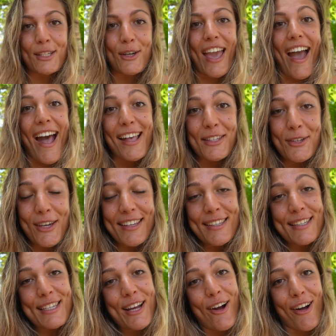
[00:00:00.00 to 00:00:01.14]
yeah, as you can
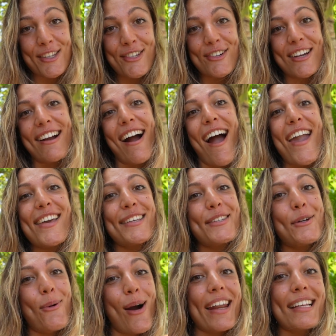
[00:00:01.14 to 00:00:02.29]
see, Costa Rica is
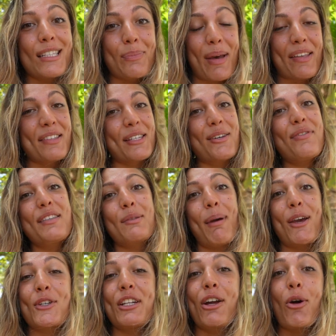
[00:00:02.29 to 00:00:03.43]
quite expensive,
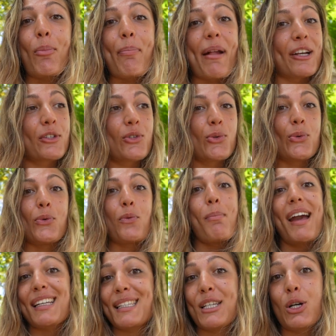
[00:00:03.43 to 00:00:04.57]
especially compared to
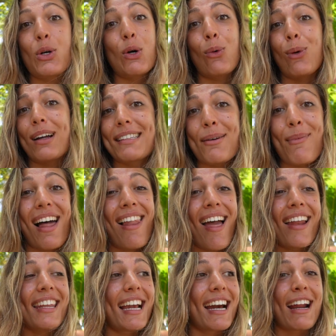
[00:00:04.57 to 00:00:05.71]
Mexico, Guatemala,
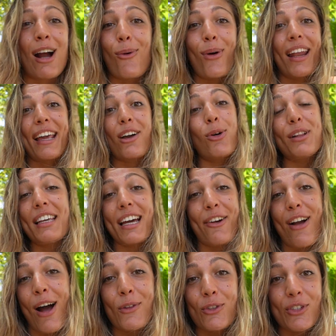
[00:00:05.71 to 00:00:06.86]
Nicaragua, like all the other
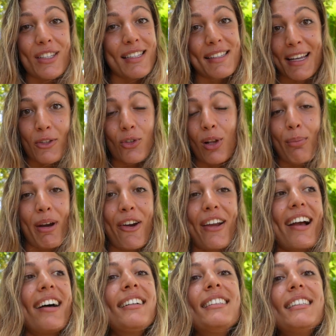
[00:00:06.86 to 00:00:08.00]
countries in Central
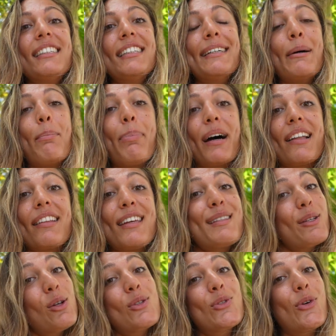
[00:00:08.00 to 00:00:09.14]
America. But it's
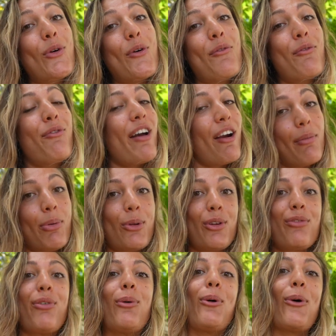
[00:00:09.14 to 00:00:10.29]
also very
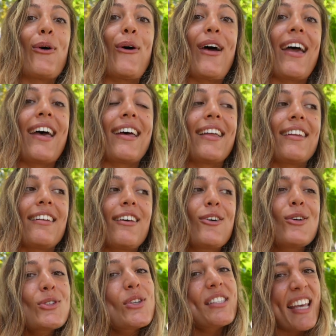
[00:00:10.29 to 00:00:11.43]
beautiful and
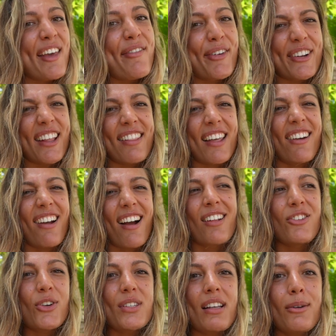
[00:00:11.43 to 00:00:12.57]
also safer than the other
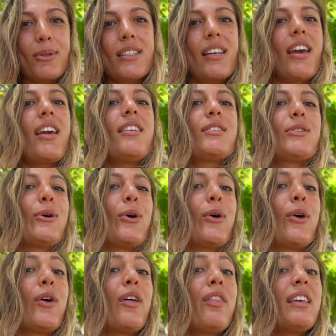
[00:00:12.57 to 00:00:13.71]
countries, I would say.
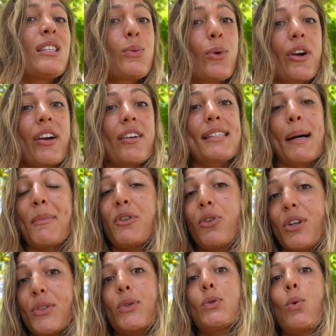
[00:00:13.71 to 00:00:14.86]
So these were some of the
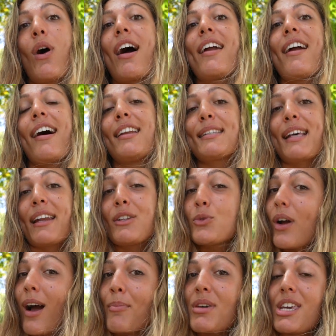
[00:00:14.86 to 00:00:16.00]
reasons why I decided to
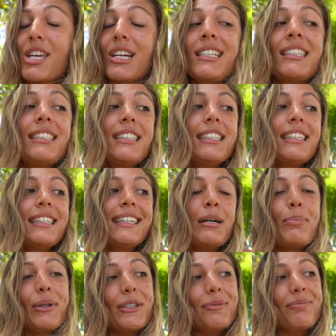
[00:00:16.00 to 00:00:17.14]
come here.
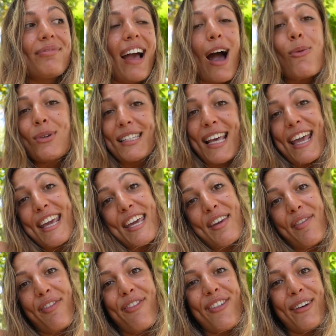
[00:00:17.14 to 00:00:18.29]
But I would say if
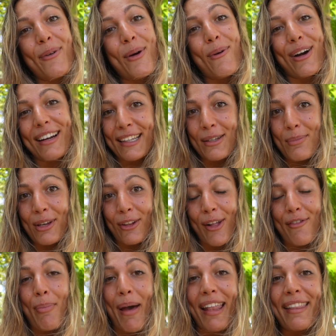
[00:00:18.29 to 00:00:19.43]
we weren't in the middle of
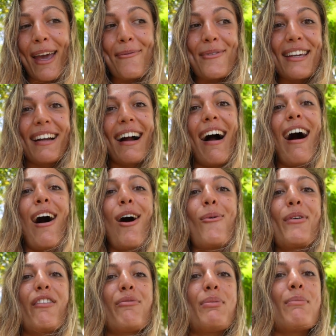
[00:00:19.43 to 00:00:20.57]
a pandemic, I
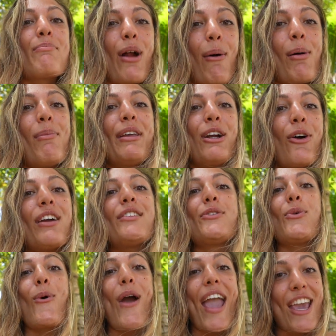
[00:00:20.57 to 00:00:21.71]
would have been probably going
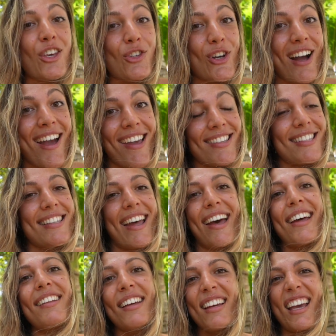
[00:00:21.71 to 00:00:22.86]
to Asia
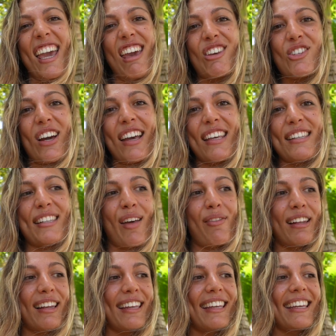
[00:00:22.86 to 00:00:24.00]
instead. Asia is
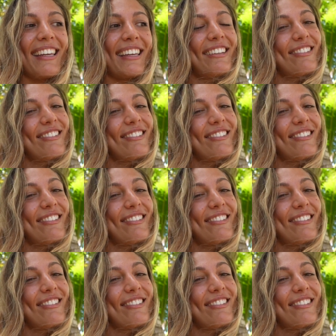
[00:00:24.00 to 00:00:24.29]
definitely